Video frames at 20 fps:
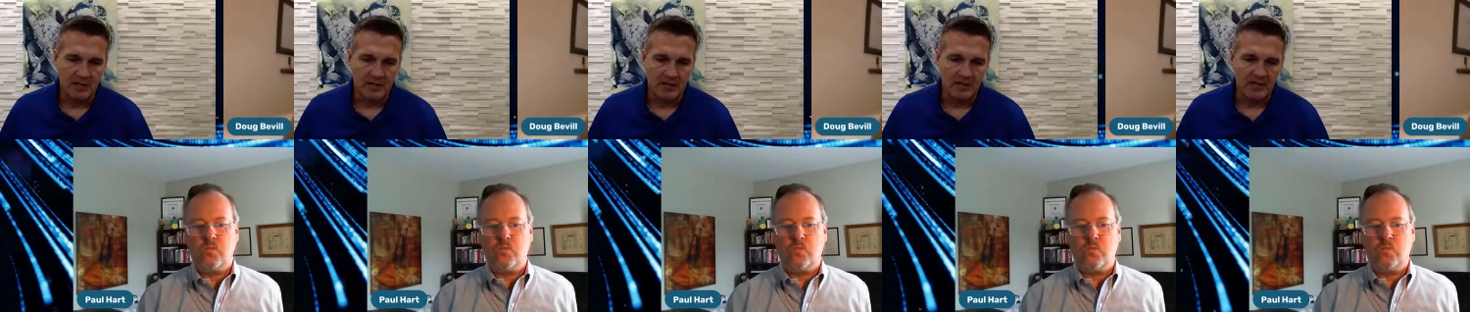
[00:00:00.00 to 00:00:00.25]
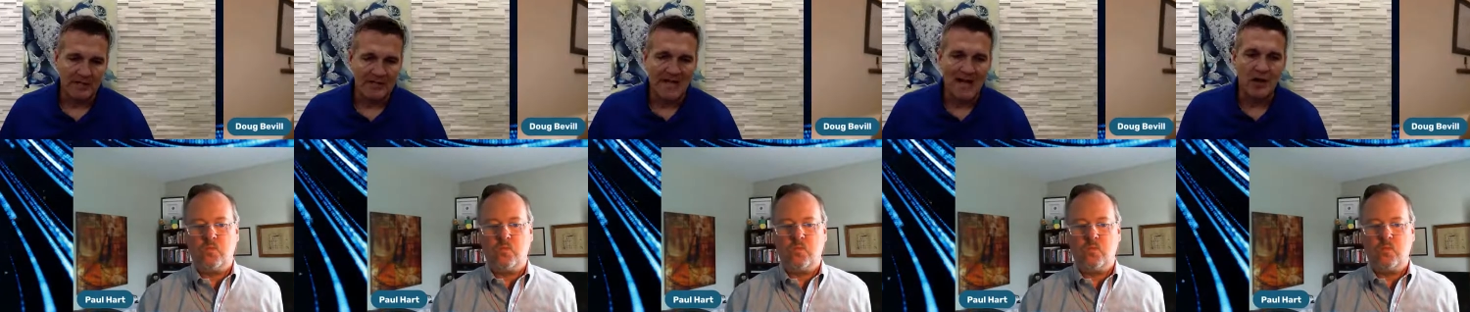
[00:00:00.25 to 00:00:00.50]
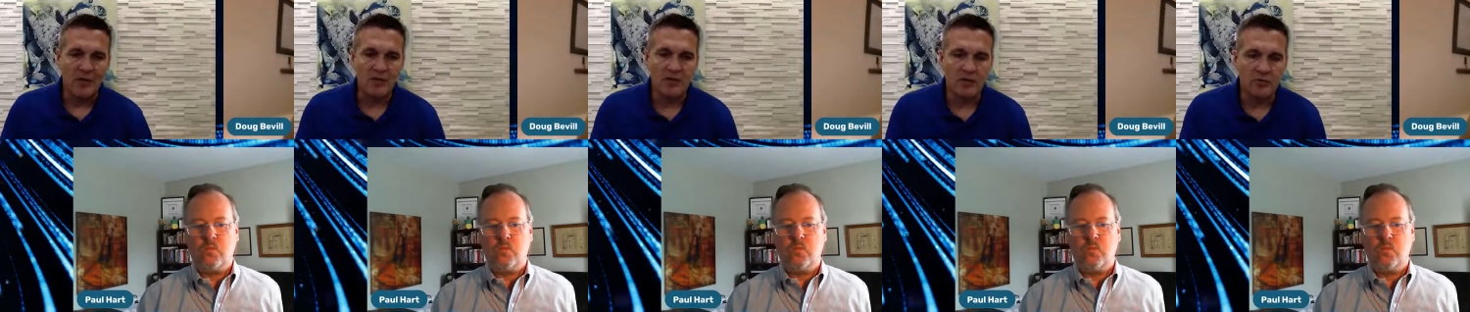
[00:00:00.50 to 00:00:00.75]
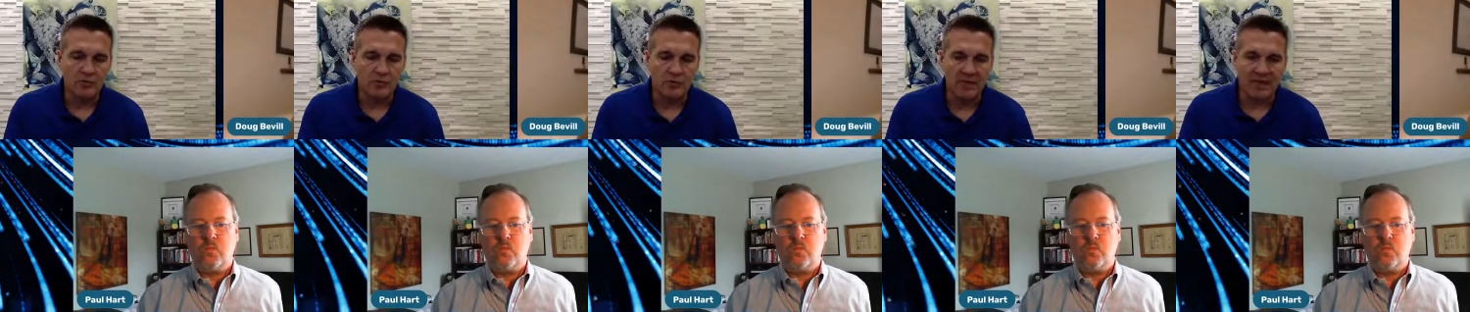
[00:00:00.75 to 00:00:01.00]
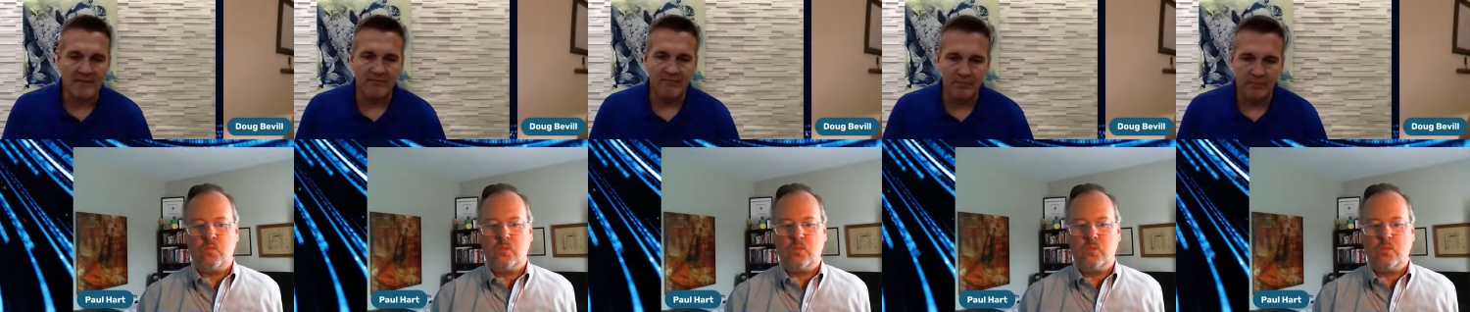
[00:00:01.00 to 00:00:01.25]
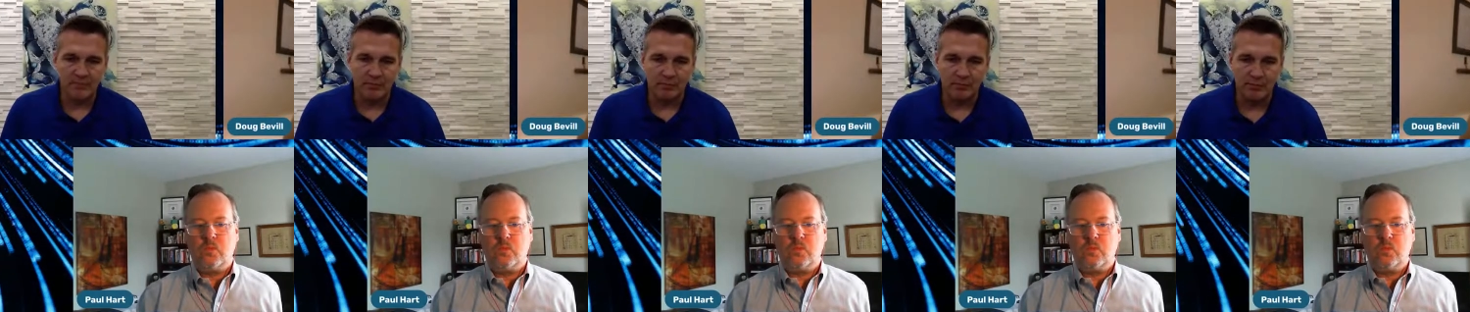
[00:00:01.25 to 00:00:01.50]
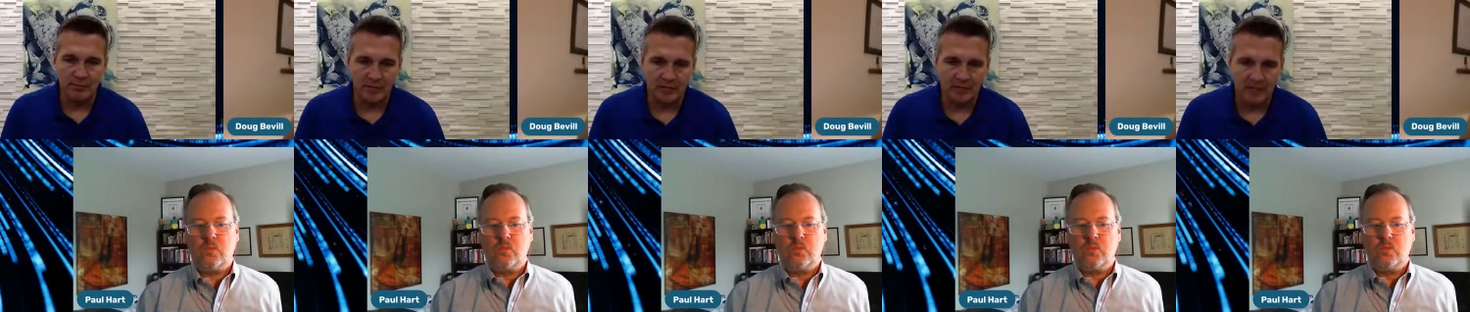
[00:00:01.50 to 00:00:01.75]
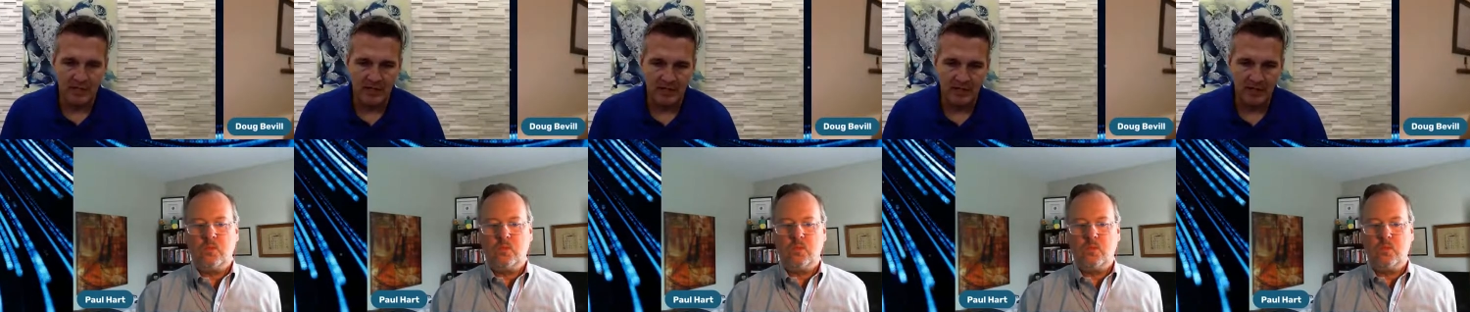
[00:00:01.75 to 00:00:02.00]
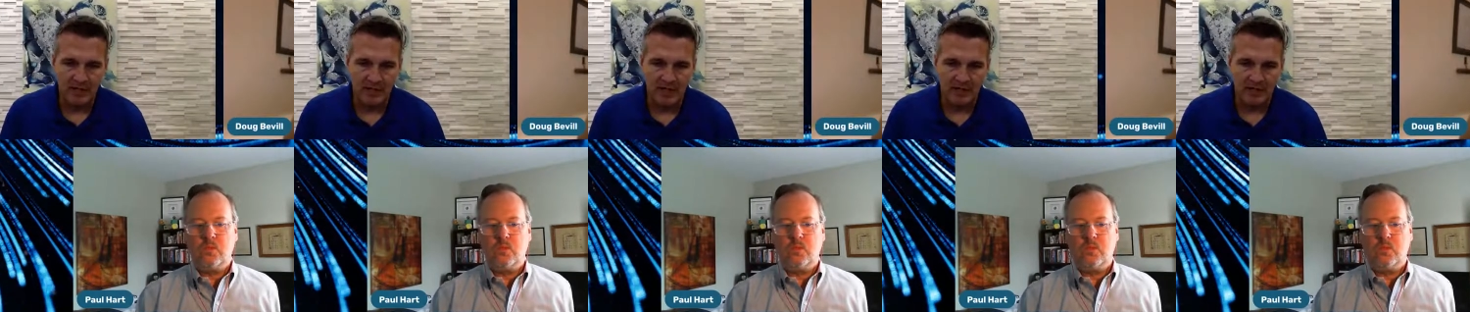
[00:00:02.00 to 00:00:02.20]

Speaker 1: allow you that visibility